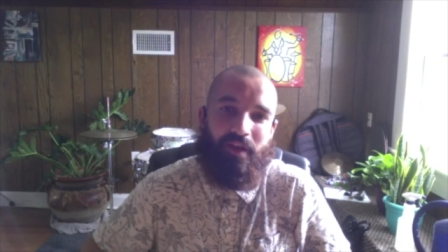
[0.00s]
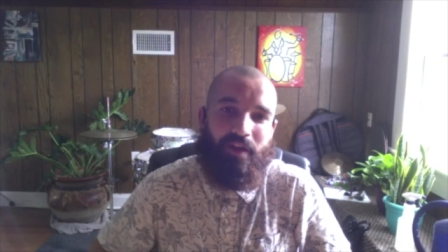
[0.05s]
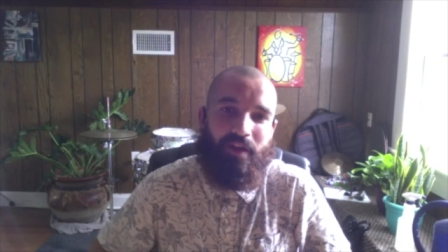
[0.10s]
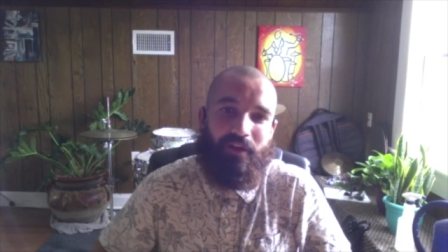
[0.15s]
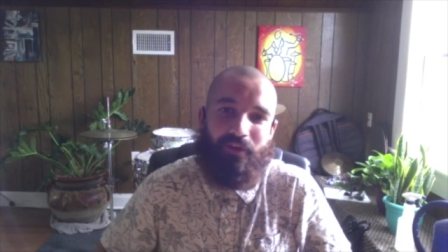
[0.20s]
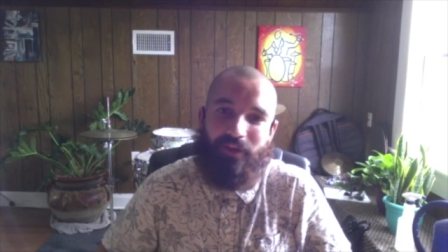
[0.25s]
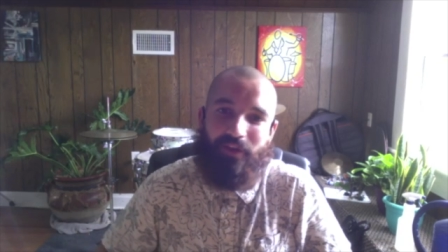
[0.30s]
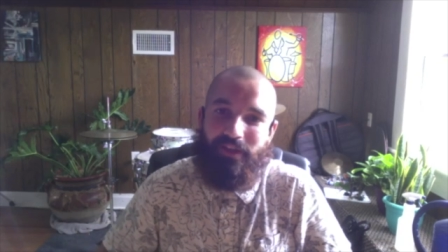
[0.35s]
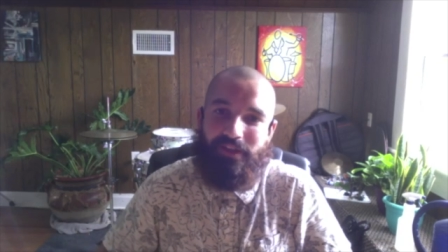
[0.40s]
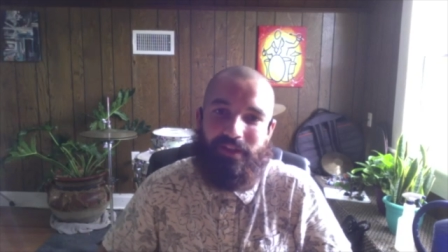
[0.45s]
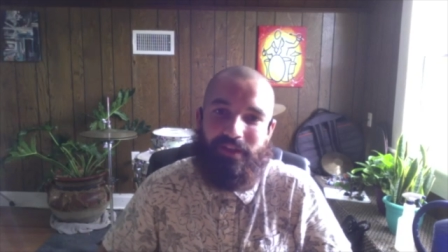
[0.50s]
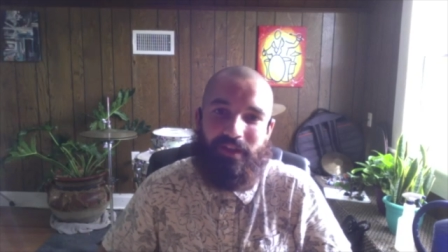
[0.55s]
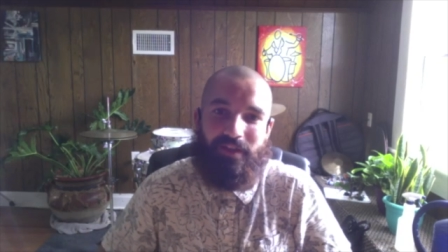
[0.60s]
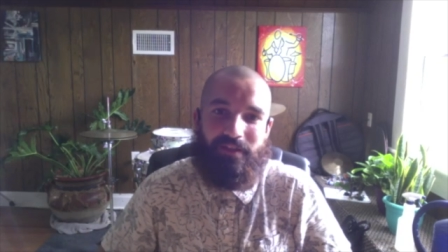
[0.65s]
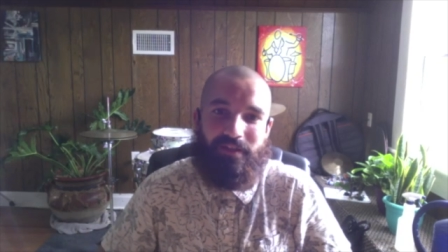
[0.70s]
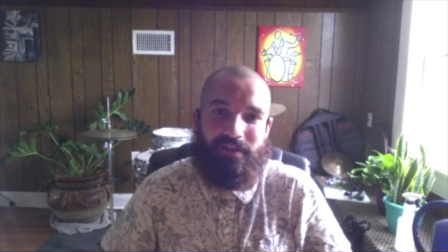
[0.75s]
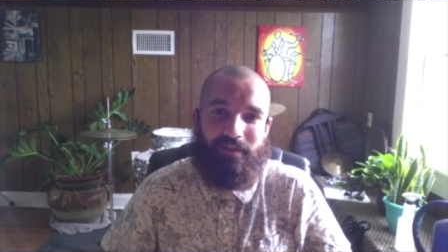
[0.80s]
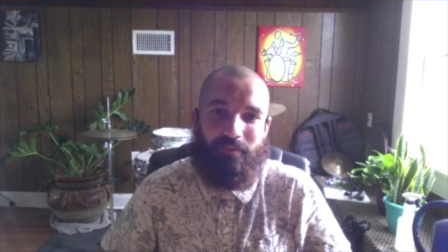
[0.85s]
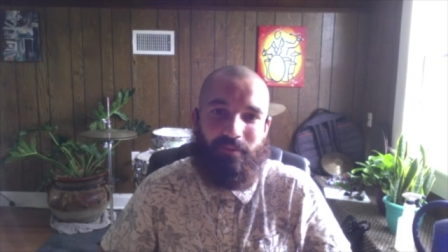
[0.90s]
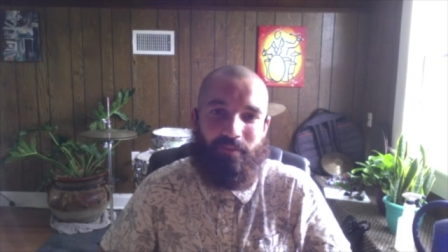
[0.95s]
you're listening
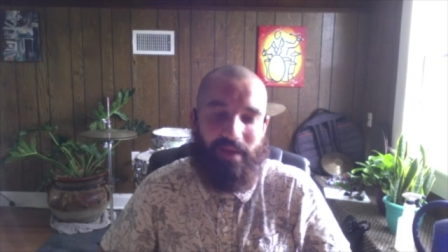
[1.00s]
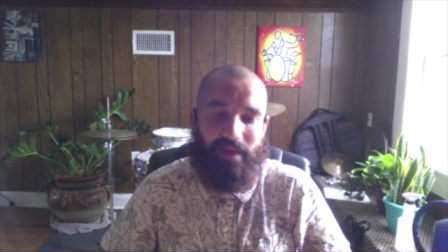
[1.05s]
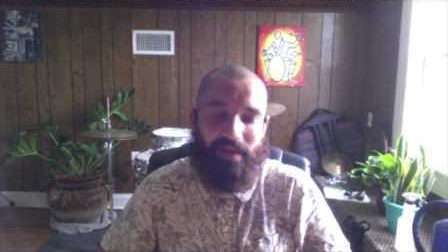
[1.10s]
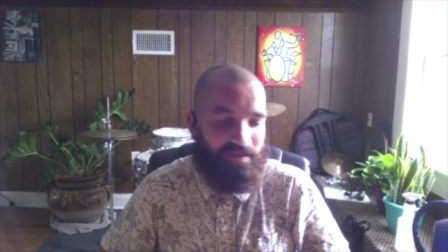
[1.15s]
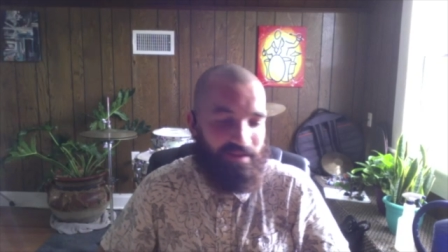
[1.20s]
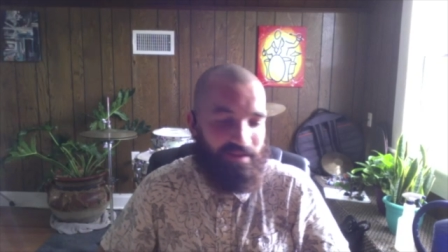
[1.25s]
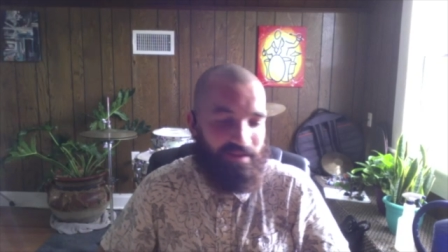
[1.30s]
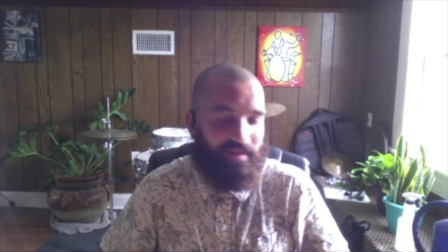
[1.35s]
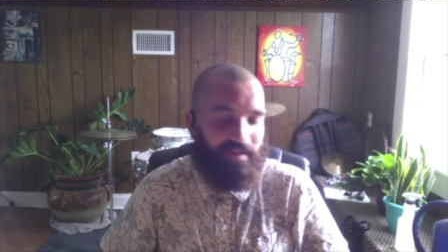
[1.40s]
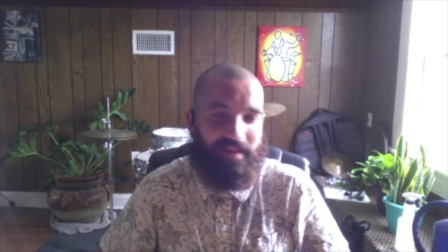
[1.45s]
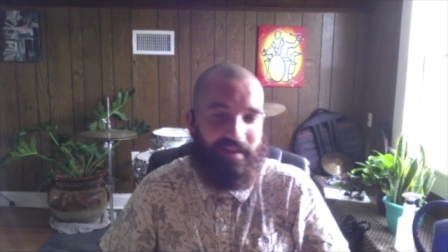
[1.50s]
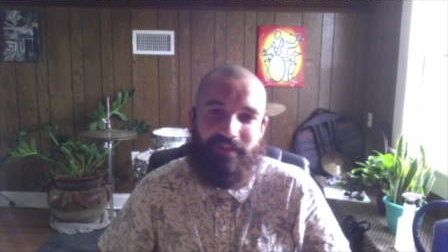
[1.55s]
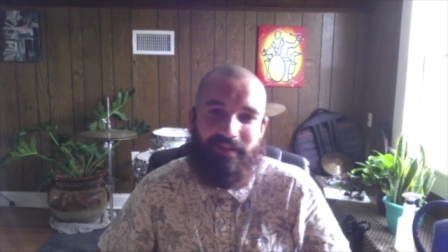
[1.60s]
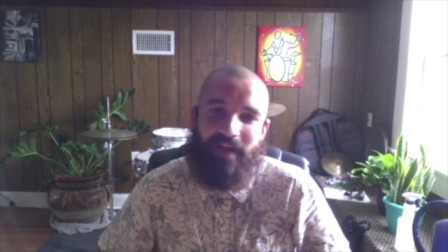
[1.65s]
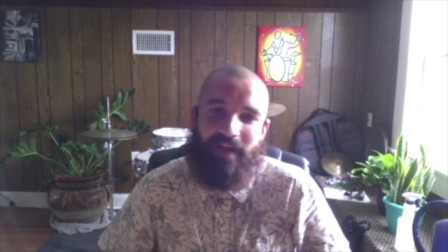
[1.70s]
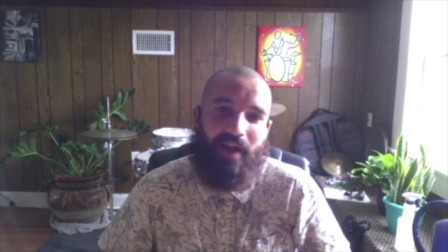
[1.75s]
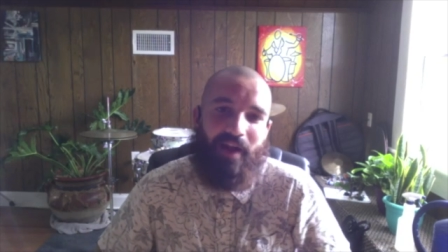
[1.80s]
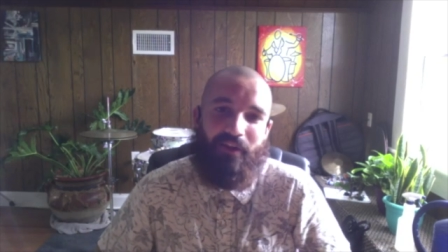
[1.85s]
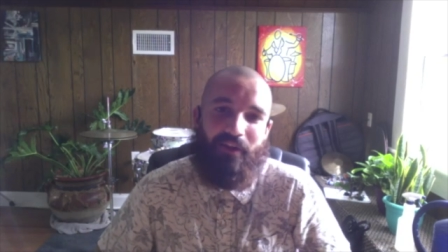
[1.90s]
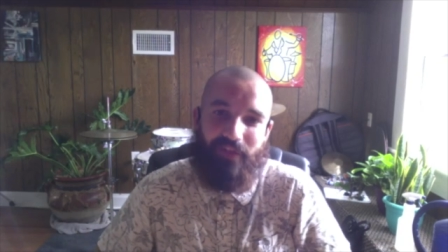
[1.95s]
to basically the
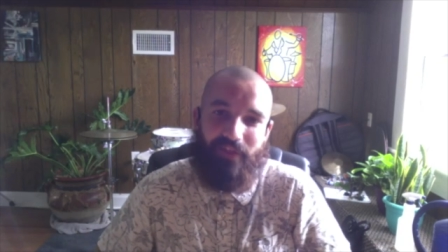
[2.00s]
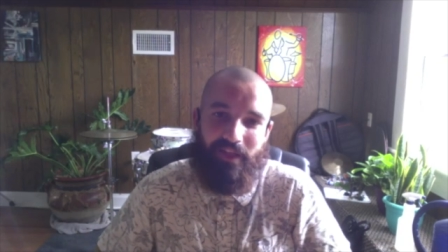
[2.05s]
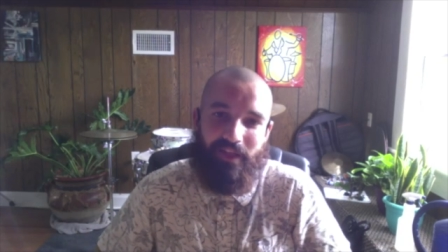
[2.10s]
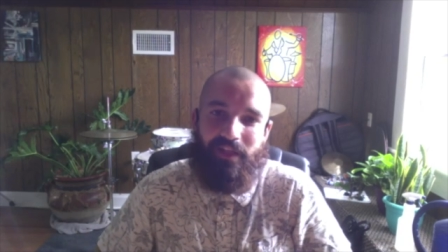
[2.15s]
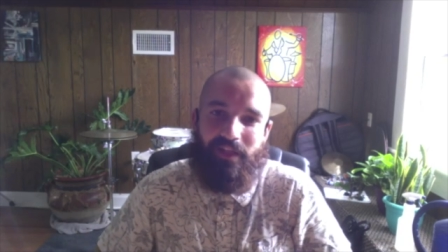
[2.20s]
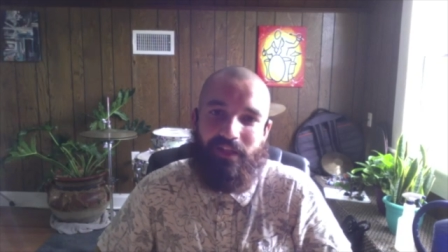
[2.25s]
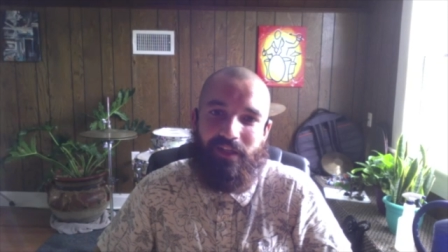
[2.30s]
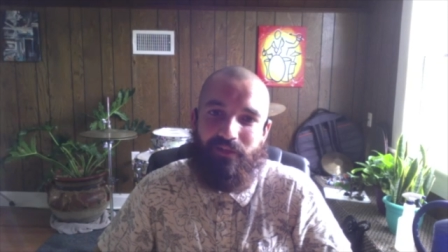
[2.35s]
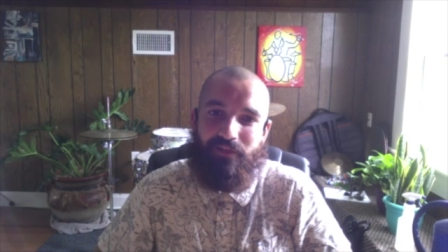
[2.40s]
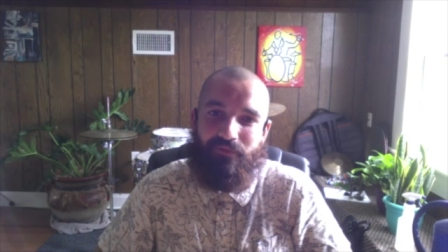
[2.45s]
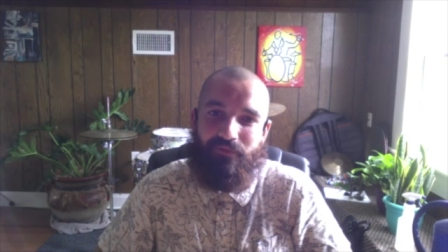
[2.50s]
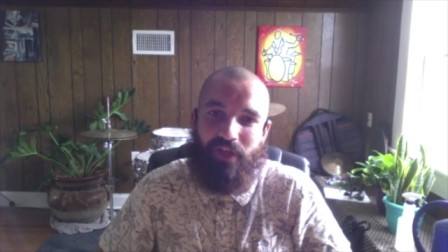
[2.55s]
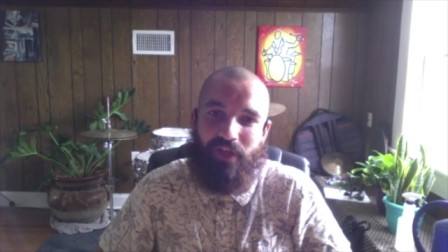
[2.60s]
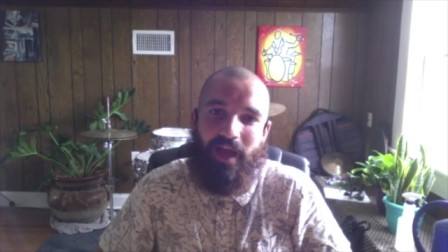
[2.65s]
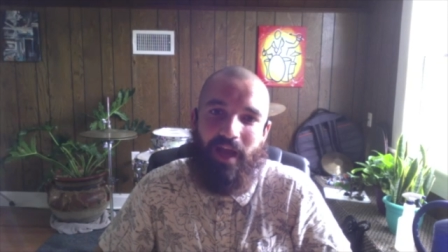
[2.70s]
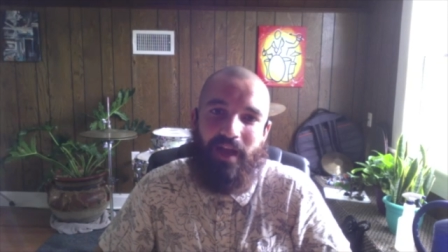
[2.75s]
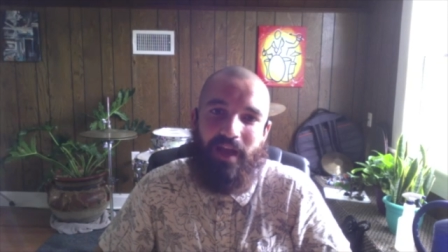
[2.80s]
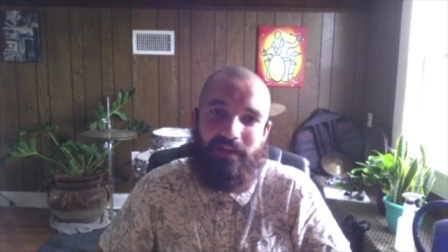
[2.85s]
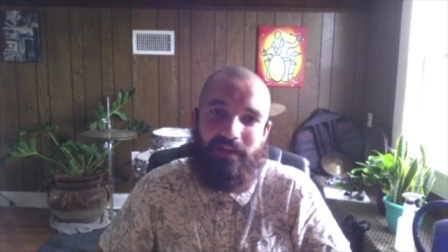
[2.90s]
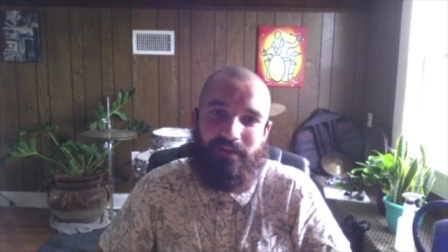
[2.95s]
entire lineage of
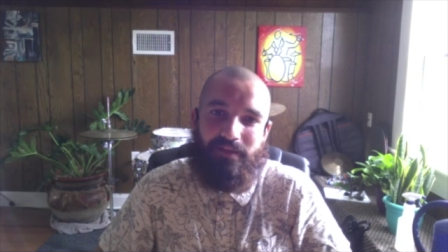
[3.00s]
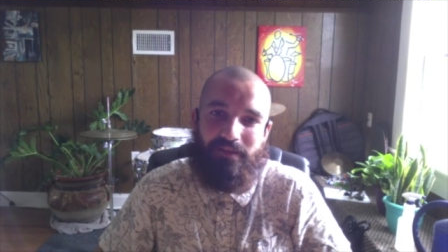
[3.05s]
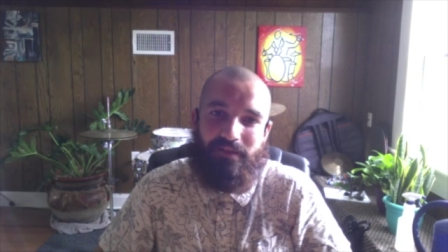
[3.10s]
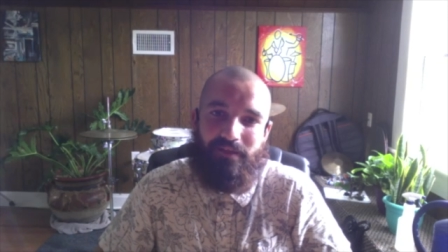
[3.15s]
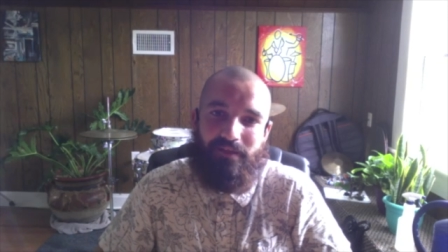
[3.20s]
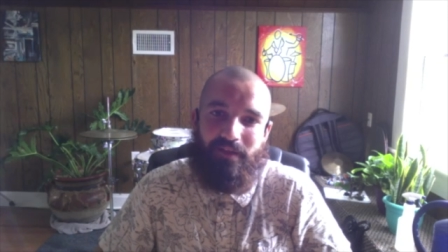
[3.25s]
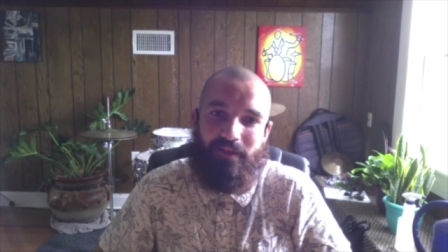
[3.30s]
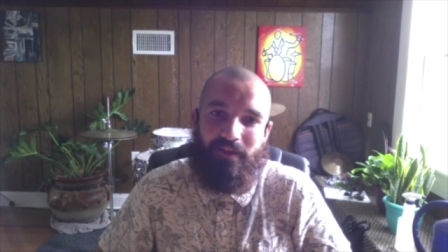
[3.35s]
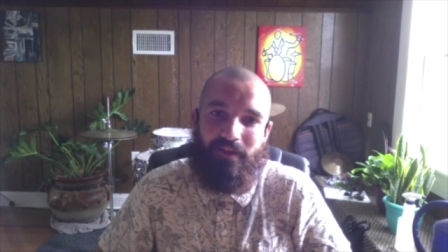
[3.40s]
jazz